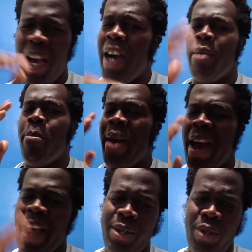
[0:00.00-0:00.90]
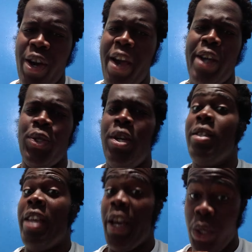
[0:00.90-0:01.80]
kind of backlash
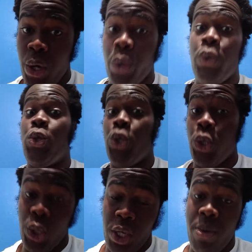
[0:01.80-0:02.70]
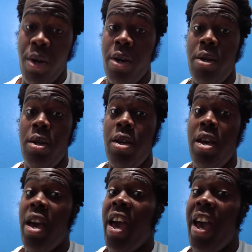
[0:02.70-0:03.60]
that Ghost of Tsushima
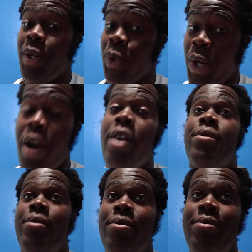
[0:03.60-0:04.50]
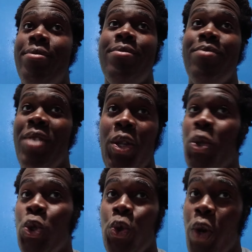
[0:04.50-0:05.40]
has gotten.
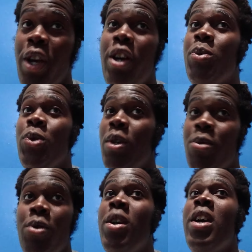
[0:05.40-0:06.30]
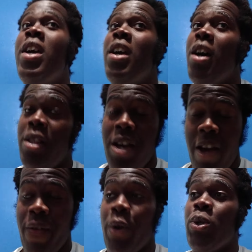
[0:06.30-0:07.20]
It's straight up similar. A
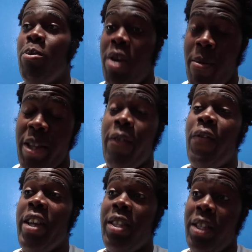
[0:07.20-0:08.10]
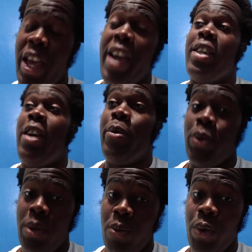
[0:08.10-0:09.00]
lot of folks complain about the fact that that game
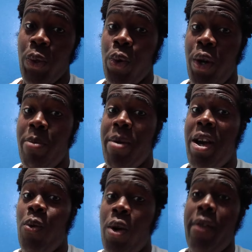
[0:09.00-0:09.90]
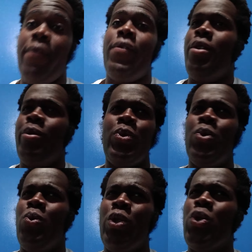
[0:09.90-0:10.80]
was created by white
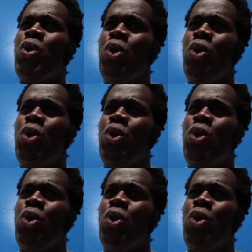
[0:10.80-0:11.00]
folks, which is